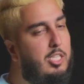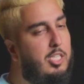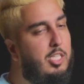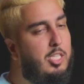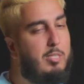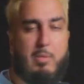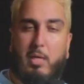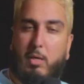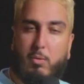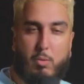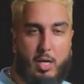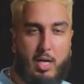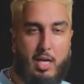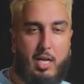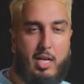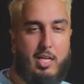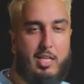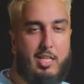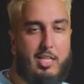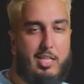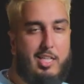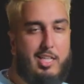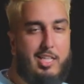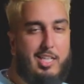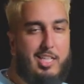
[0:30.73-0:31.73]
I'm like,
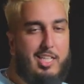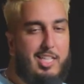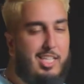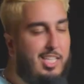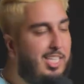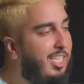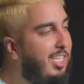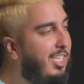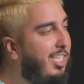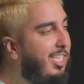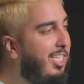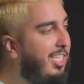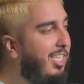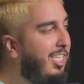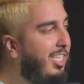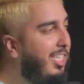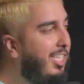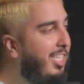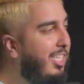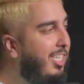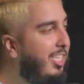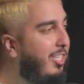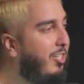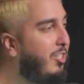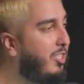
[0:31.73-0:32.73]
what?
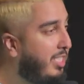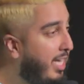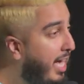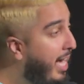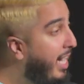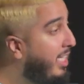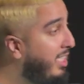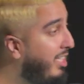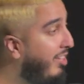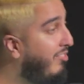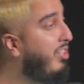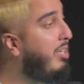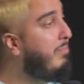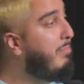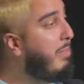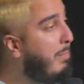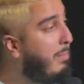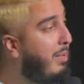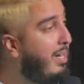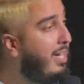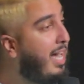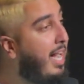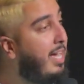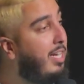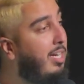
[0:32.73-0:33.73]
He goes, yeah, because if they
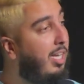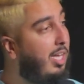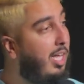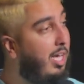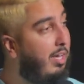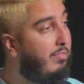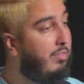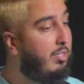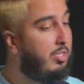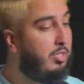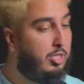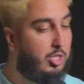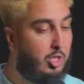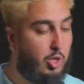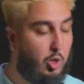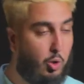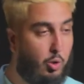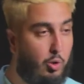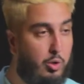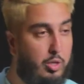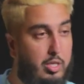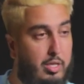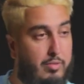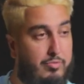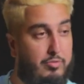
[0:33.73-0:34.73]
remember 9/11, they're
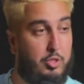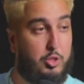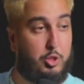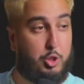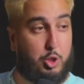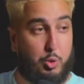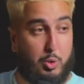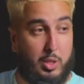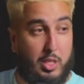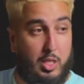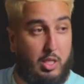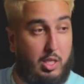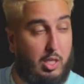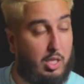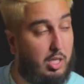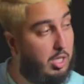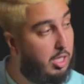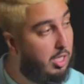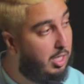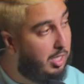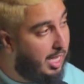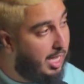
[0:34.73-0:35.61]
old enough to drink. You're